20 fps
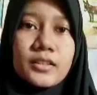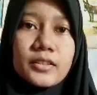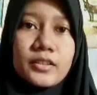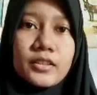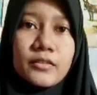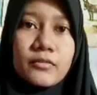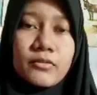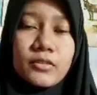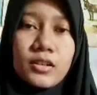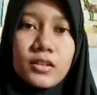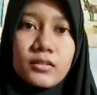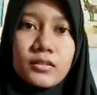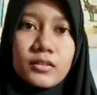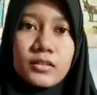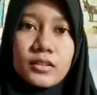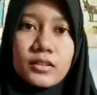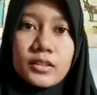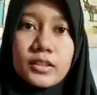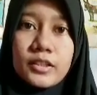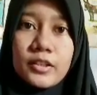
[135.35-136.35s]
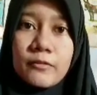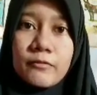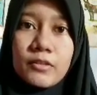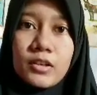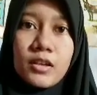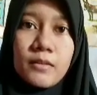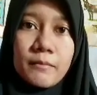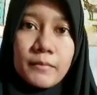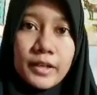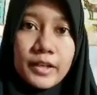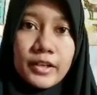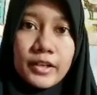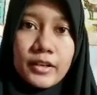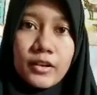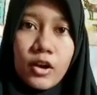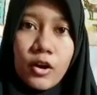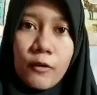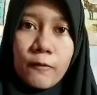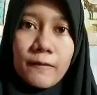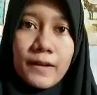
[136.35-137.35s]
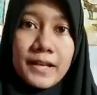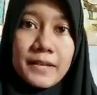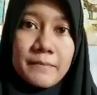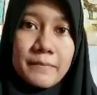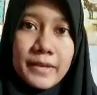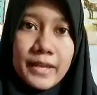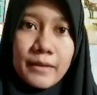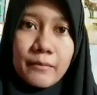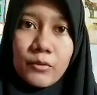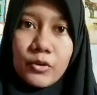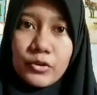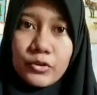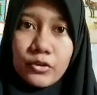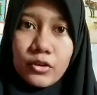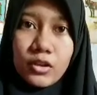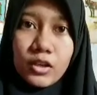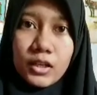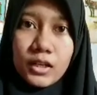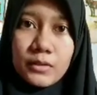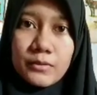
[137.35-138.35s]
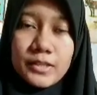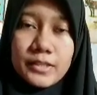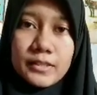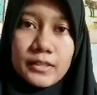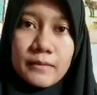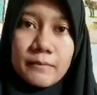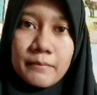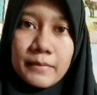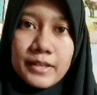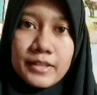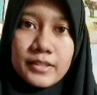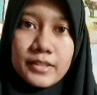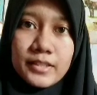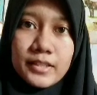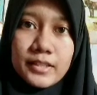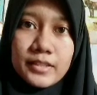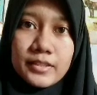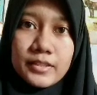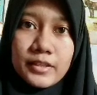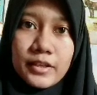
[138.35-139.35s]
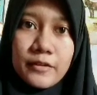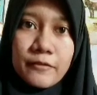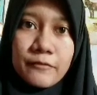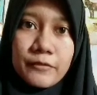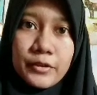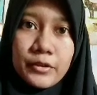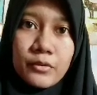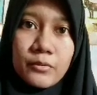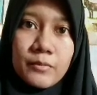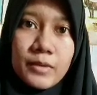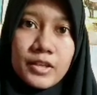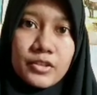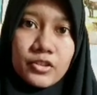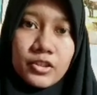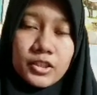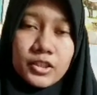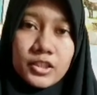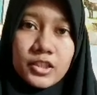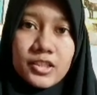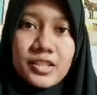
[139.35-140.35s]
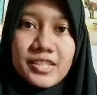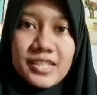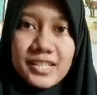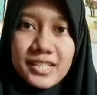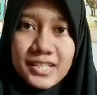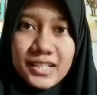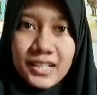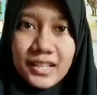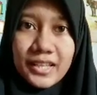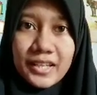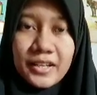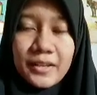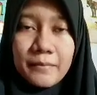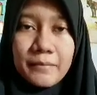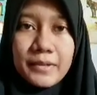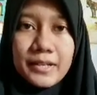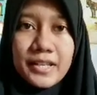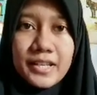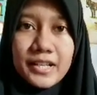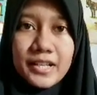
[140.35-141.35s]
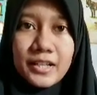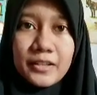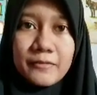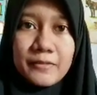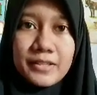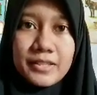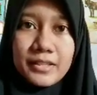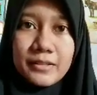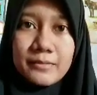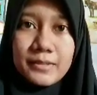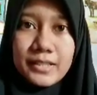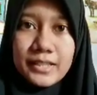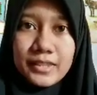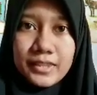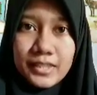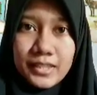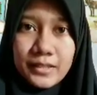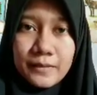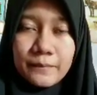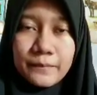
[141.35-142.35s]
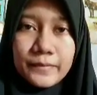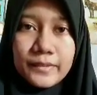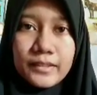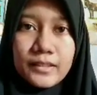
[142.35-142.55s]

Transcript: The development of IPA model local wisdom based is review based on theoretical and empirical feasibility.